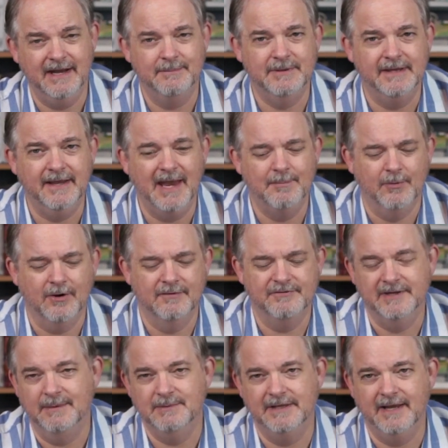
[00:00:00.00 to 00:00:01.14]
name of the game, or if the
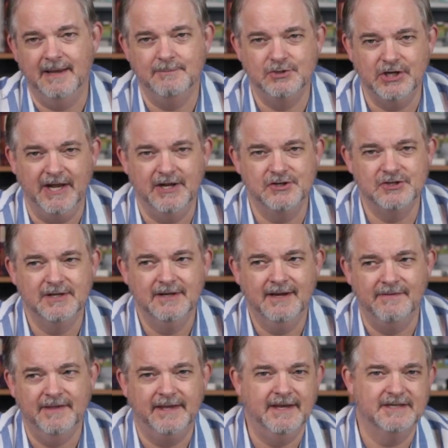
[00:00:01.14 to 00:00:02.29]
name of the game changed
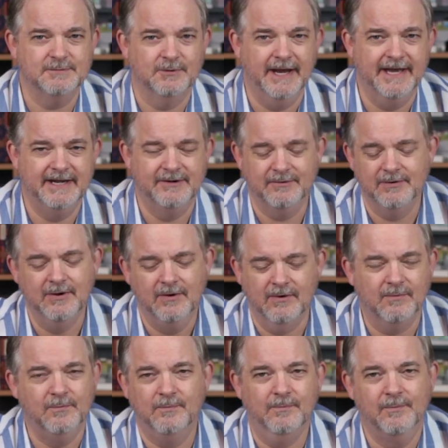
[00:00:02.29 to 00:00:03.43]
and the geese were added, or
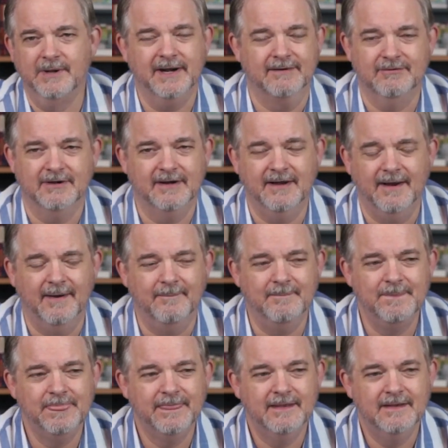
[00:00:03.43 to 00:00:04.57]
whatever.
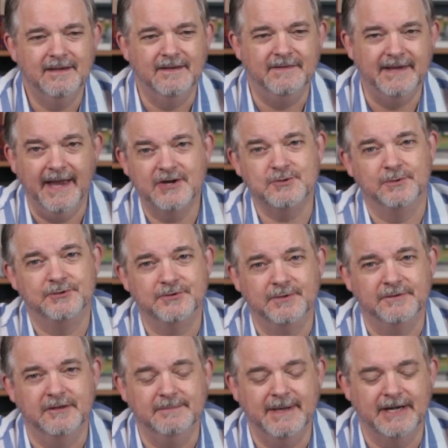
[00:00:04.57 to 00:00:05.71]
The actual truth
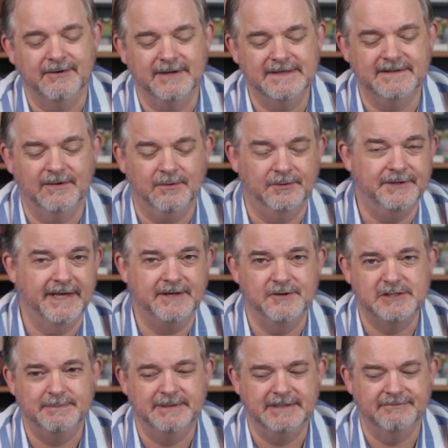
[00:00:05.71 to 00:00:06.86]
of the matter is the whole deck
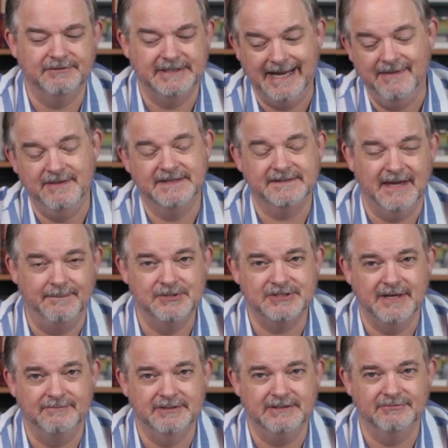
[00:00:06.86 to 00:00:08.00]
used to be different, and this game used
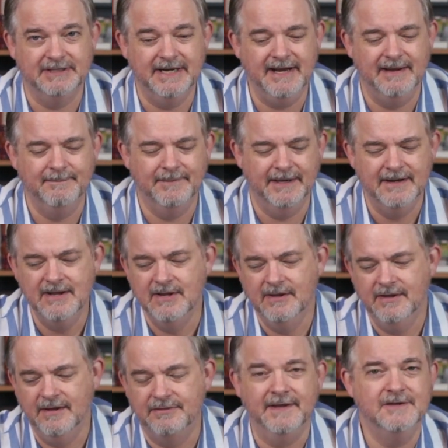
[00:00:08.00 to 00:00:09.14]
to have a different name, but
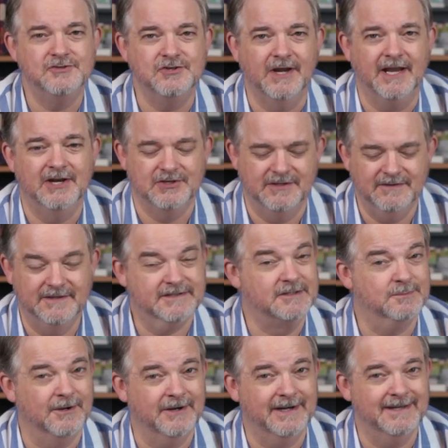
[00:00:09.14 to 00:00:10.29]
things change, and this is
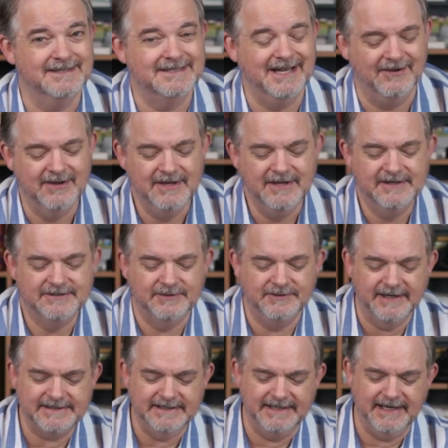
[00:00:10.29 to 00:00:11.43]
where it is now. So
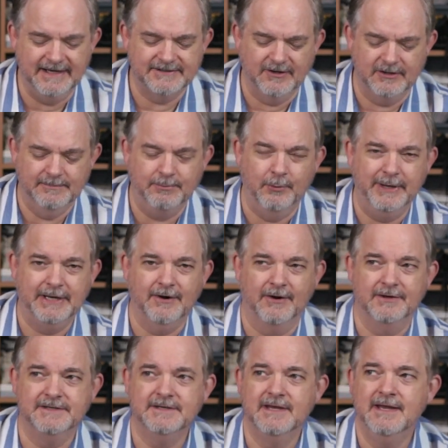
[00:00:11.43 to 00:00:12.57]
Ducks and Geese are the point
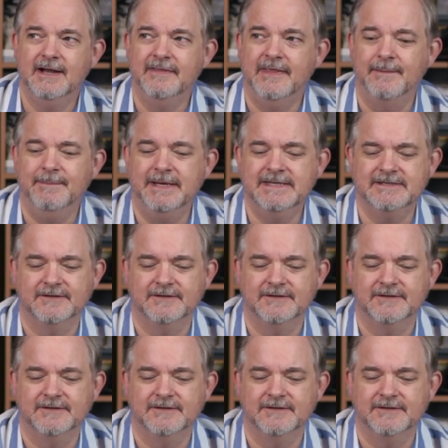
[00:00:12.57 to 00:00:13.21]
cards. That means